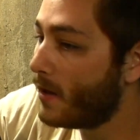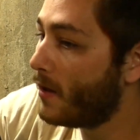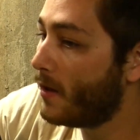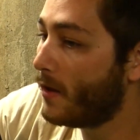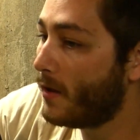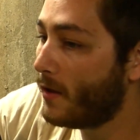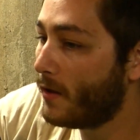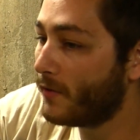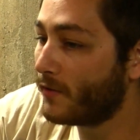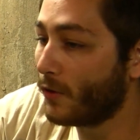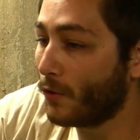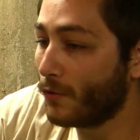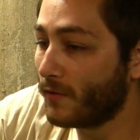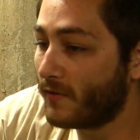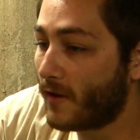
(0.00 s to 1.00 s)
So
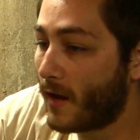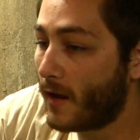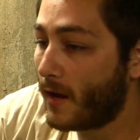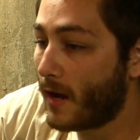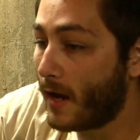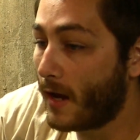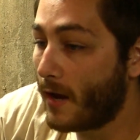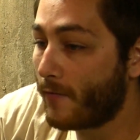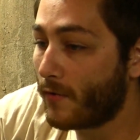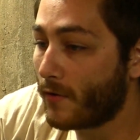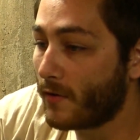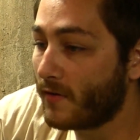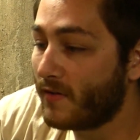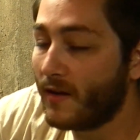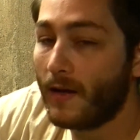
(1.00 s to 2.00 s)
say I ever
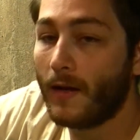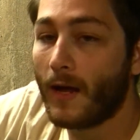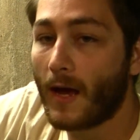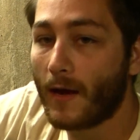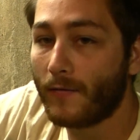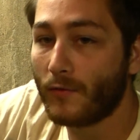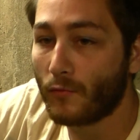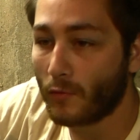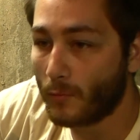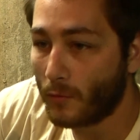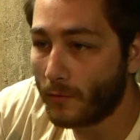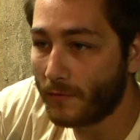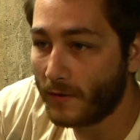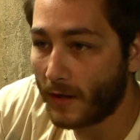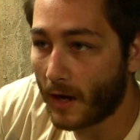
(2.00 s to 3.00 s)
did have to remove
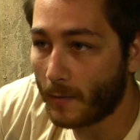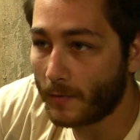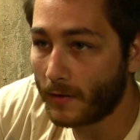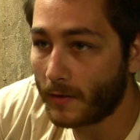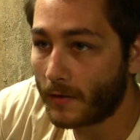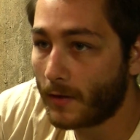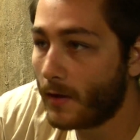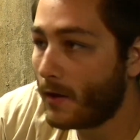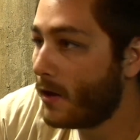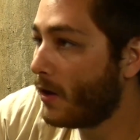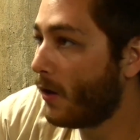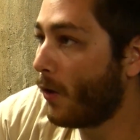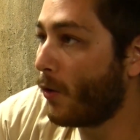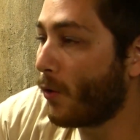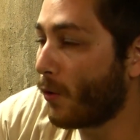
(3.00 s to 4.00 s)
the optic,
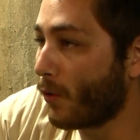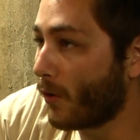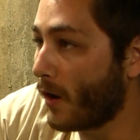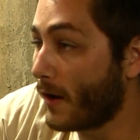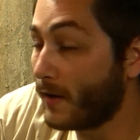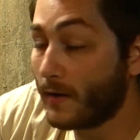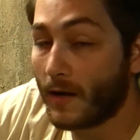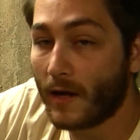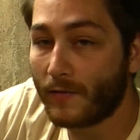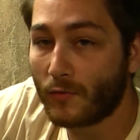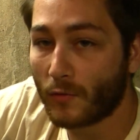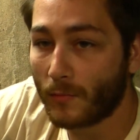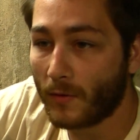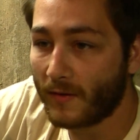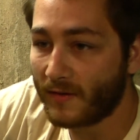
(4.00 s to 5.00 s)
or I did have to
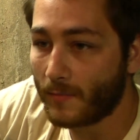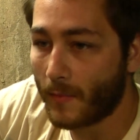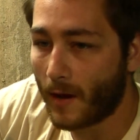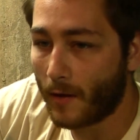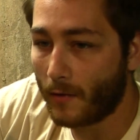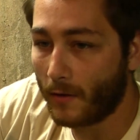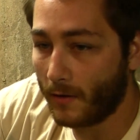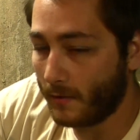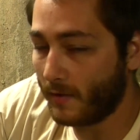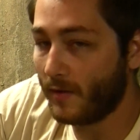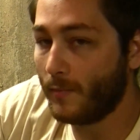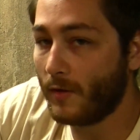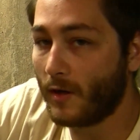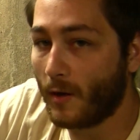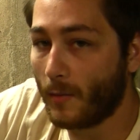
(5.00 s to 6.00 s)
replace the battery and it did
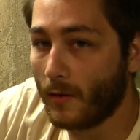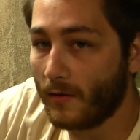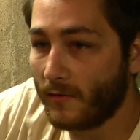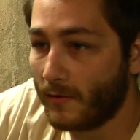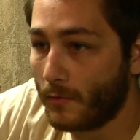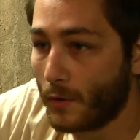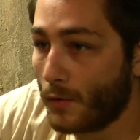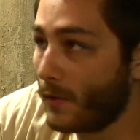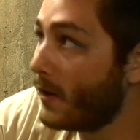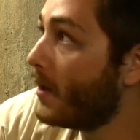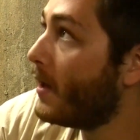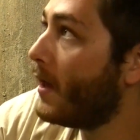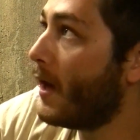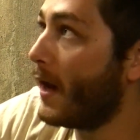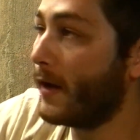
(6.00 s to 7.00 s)
become unzeroed,
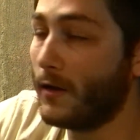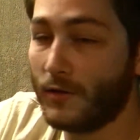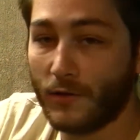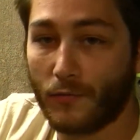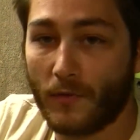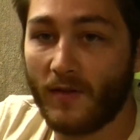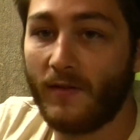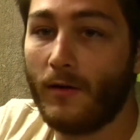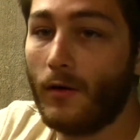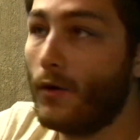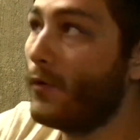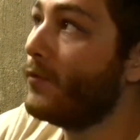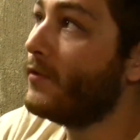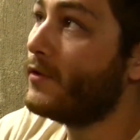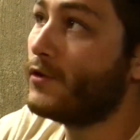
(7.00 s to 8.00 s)
I can just re-zero
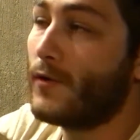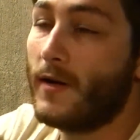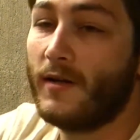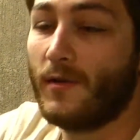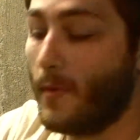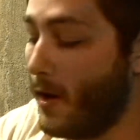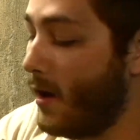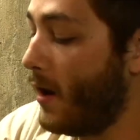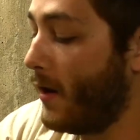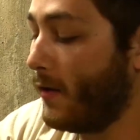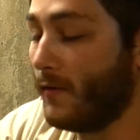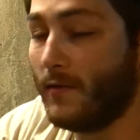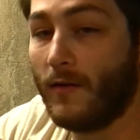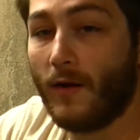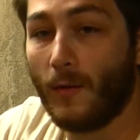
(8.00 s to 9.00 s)
straight to my irons
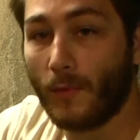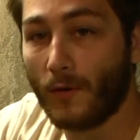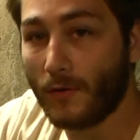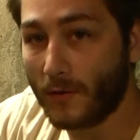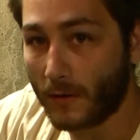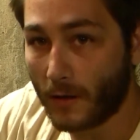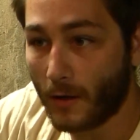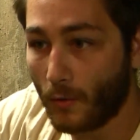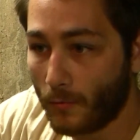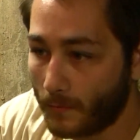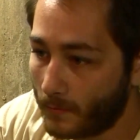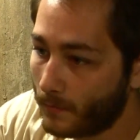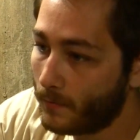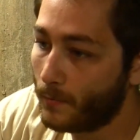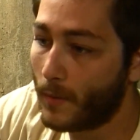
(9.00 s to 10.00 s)
and I'm good to go.
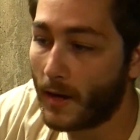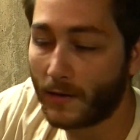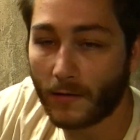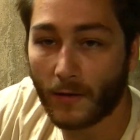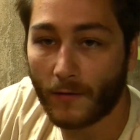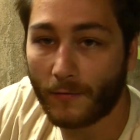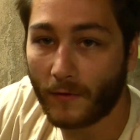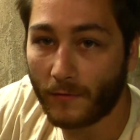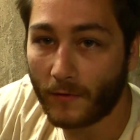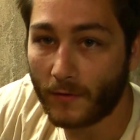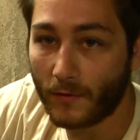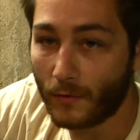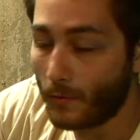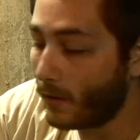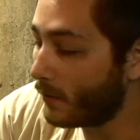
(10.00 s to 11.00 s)
Back to that fifty two
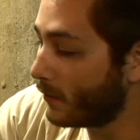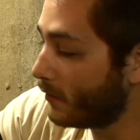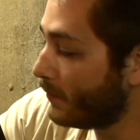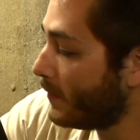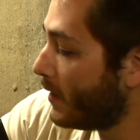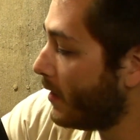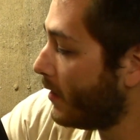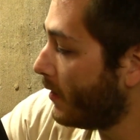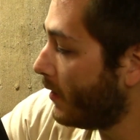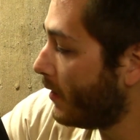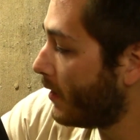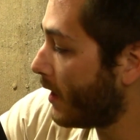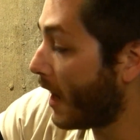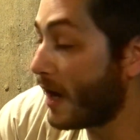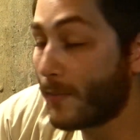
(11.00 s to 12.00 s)
hundred.
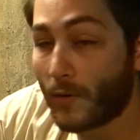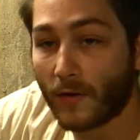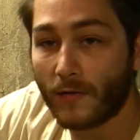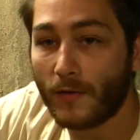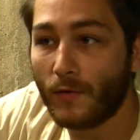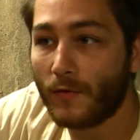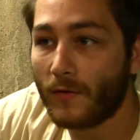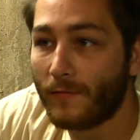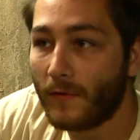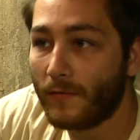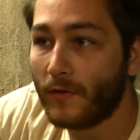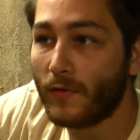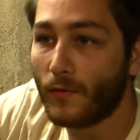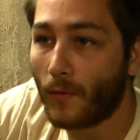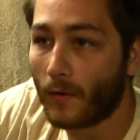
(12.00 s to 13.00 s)
I personally use the fifty two
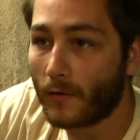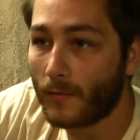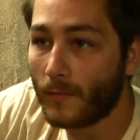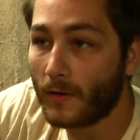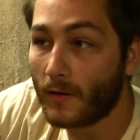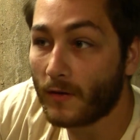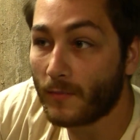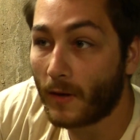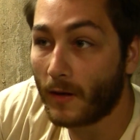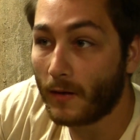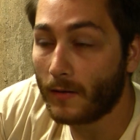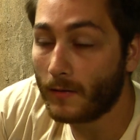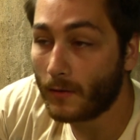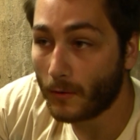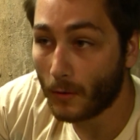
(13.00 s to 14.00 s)
hundred because my
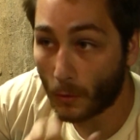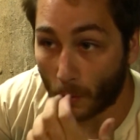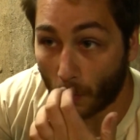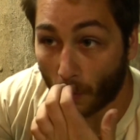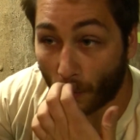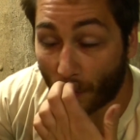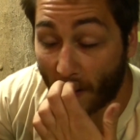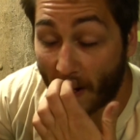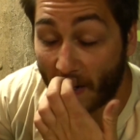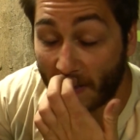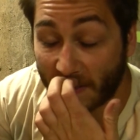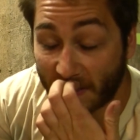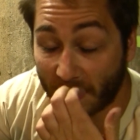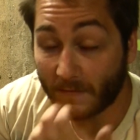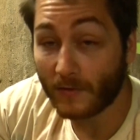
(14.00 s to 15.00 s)
local range is
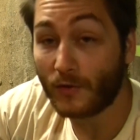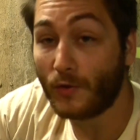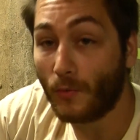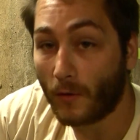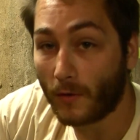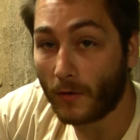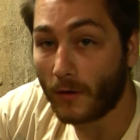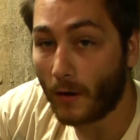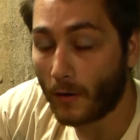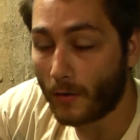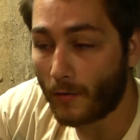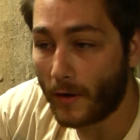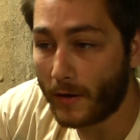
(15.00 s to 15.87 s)
a two hundred yard range,